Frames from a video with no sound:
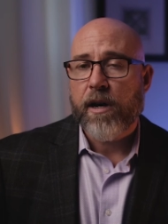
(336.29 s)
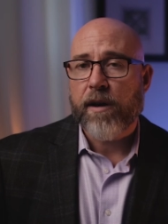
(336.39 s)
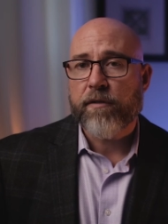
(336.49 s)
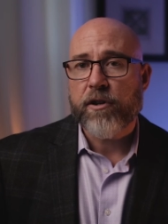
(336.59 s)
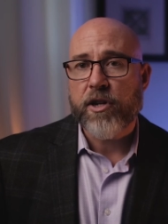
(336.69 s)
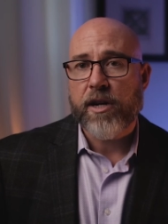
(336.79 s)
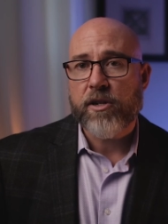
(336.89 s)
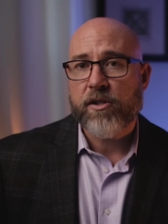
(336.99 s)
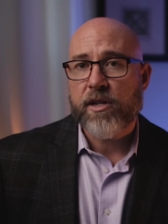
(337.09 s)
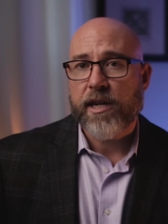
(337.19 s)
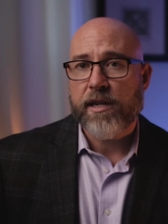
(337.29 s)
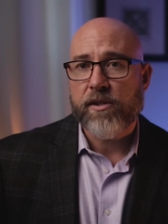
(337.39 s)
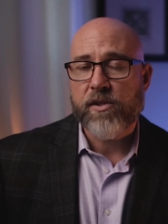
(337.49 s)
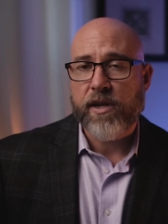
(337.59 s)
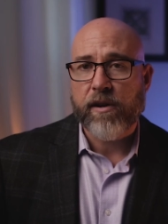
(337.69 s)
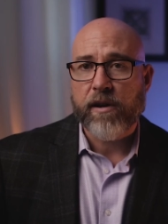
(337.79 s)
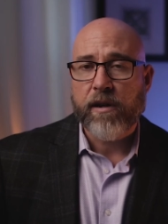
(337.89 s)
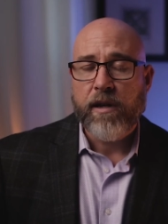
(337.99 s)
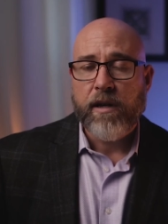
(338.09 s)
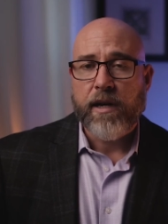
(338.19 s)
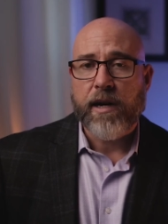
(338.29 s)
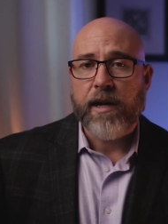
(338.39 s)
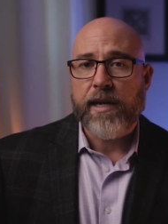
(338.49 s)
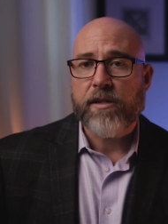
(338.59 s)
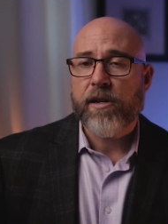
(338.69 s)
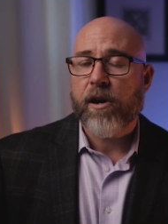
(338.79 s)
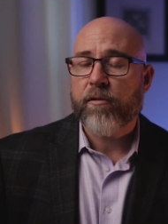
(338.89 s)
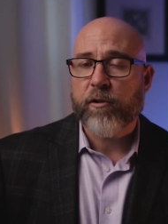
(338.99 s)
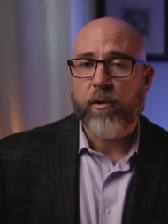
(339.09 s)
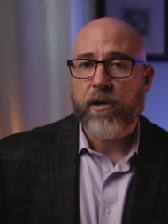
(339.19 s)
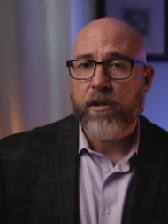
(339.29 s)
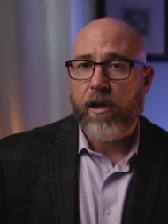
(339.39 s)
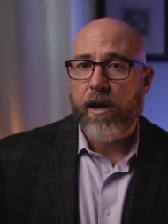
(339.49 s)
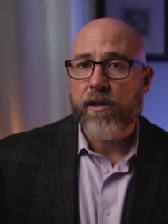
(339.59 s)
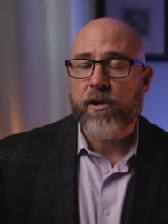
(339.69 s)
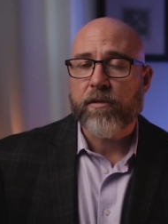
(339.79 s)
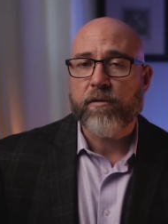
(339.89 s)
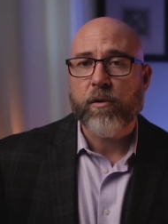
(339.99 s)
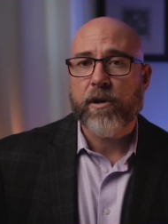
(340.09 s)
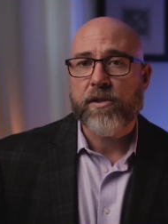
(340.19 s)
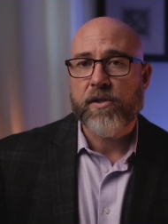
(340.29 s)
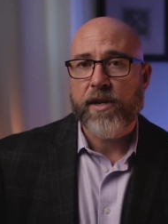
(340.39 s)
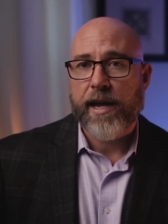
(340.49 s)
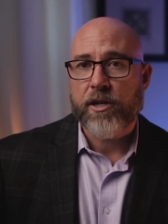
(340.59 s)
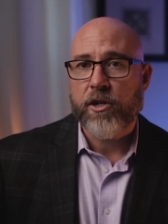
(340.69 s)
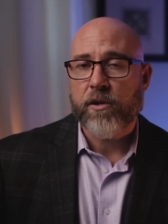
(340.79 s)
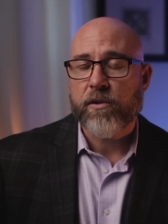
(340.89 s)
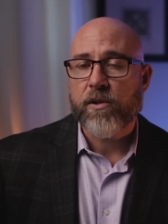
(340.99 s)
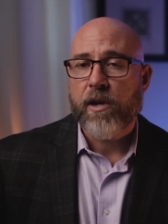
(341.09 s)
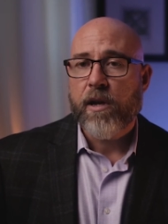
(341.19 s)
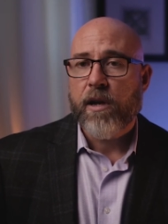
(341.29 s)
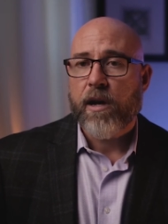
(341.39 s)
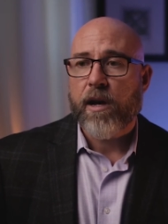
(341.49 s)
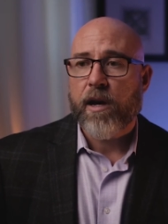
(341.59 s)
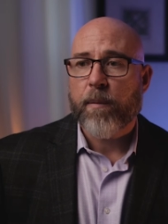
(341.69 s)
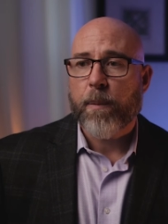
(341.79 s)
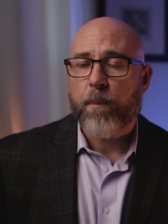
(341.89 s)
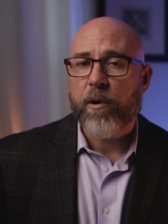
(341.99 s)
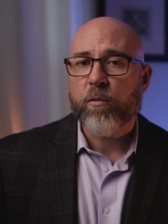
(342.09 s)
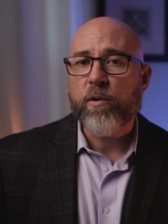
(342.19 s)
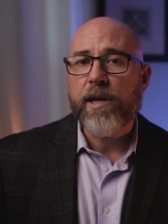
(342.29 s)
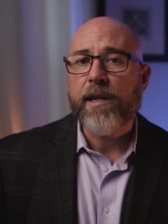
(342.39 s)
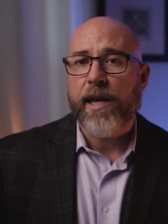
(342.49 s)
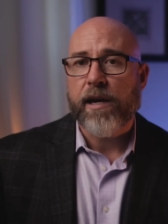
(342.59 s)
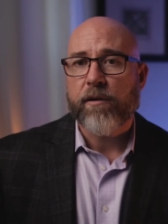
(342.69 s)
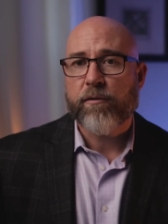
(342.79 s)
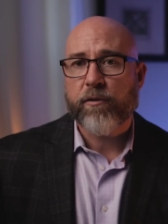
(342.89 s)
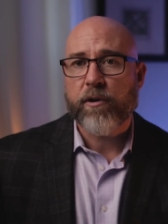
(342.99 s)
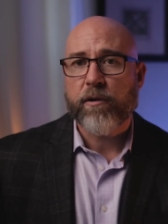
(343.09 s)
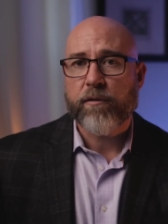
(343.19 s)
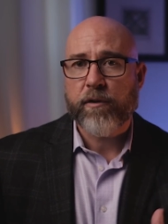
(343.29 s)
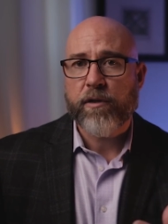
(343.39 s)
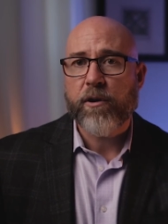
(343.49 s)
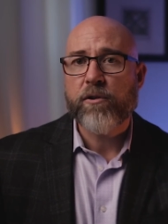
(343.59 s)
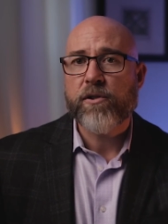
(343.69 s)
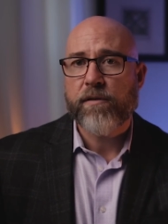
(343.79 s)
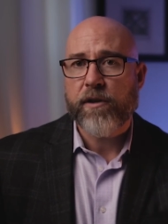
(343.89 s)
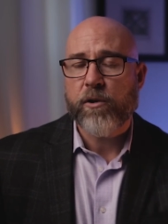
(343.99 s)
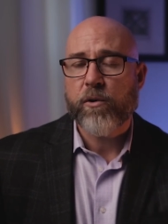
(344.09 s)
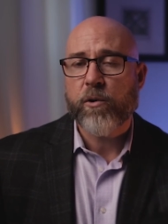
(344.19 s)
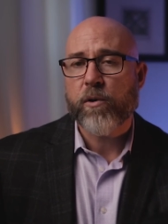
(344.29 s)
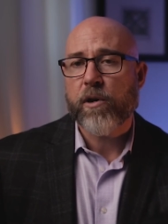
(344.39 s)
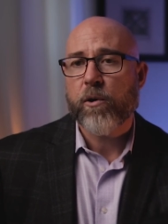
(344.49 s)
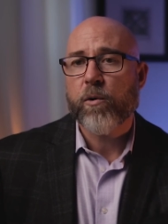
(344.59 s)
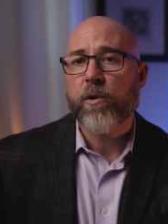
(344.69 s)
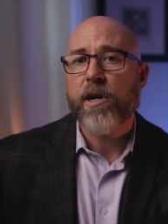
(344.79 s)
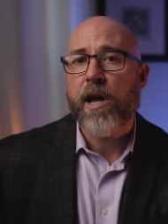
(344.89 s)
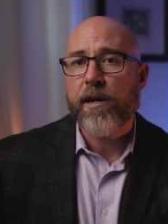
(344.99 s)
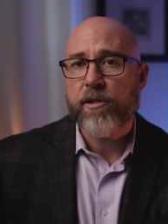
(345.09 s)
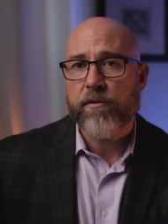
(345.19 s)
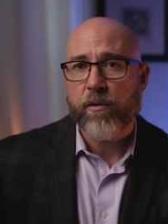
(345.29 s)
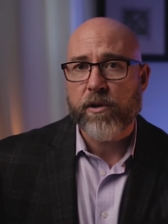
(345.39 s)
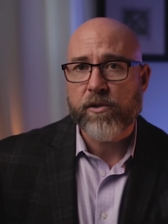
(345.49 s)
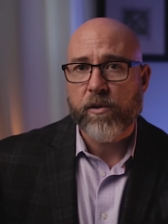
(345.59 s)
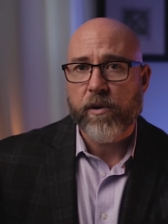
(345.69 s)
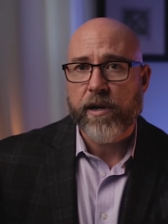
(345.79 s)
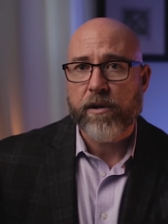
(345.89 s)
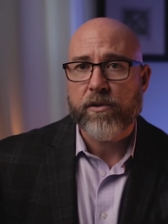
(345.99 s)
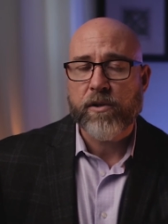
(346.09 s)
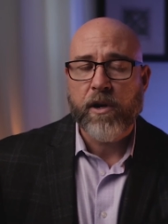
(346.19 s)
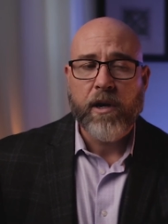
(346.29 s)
for judges to consider. It's in our Florida laws, our Florida statutes. But really, for those of you who are not divorce lawyers,